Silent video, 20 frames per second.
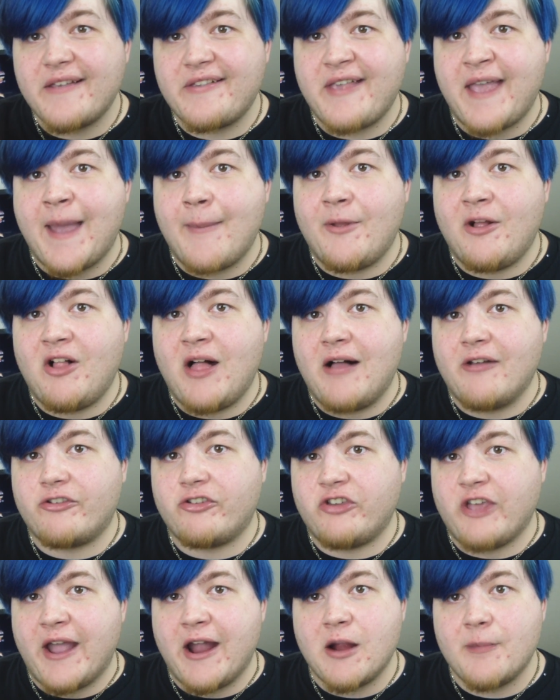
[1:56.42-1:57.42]
example I'll
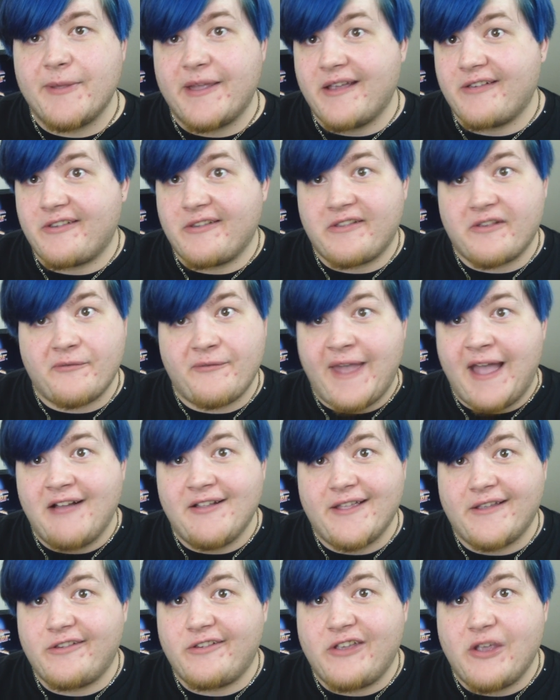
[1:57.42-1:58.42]
share, because it's a
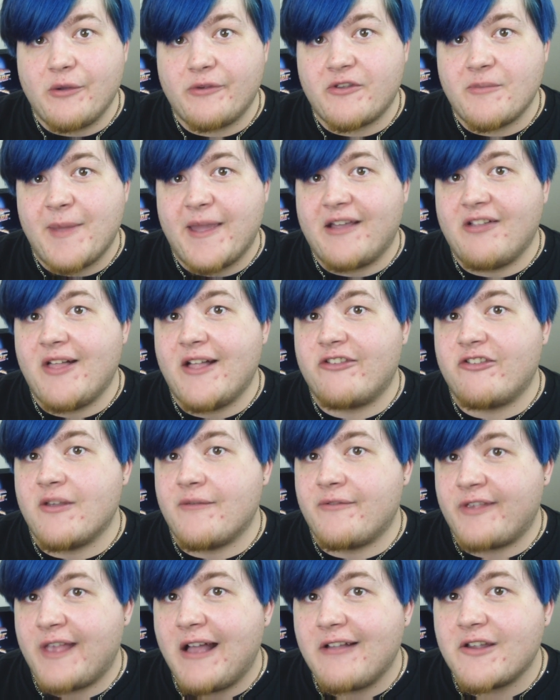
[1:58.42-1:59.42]
valid excuse to make a Legend
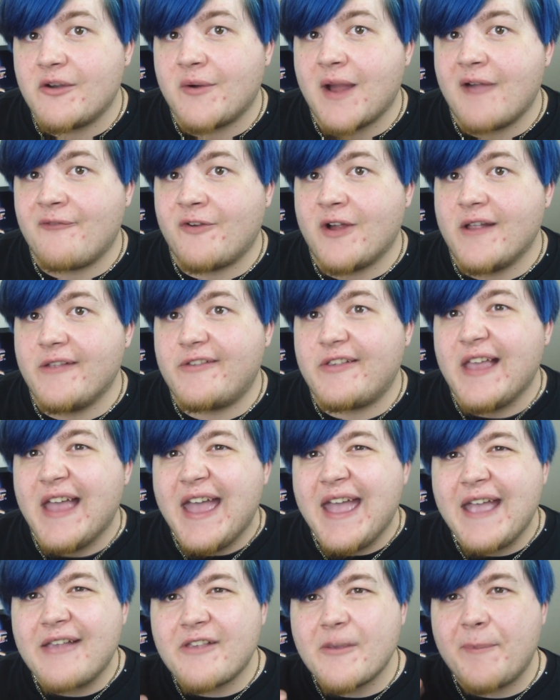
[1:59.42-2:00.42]
of Zelda reference,
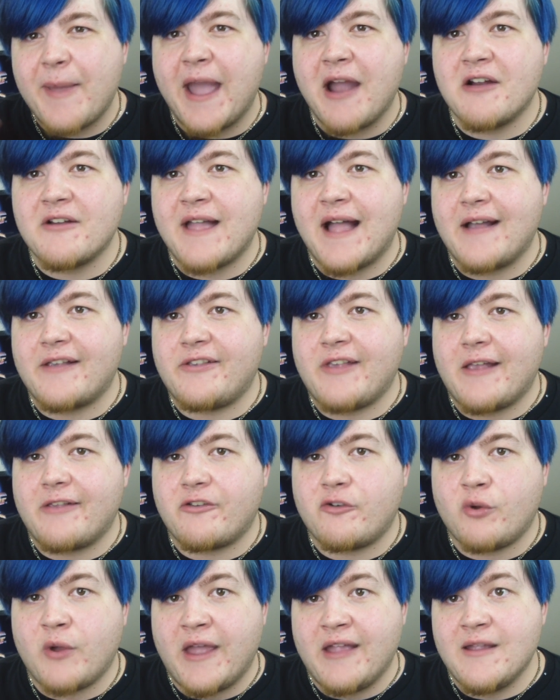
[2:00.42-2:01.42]
is a paradox
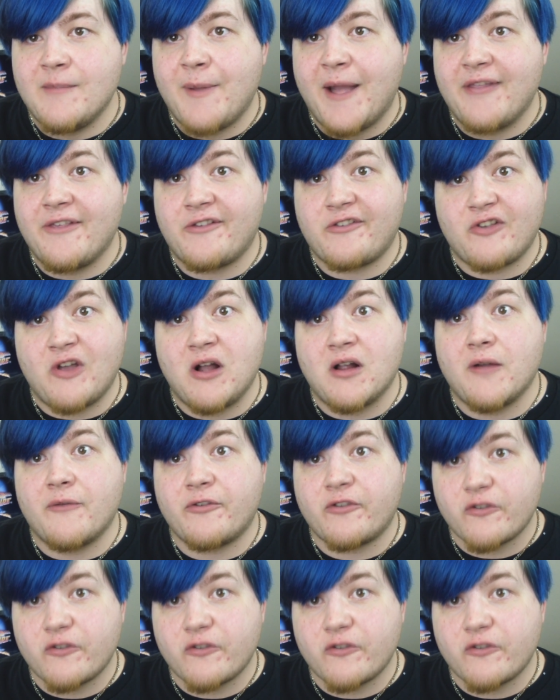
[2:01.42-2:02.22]
that's created by the Song of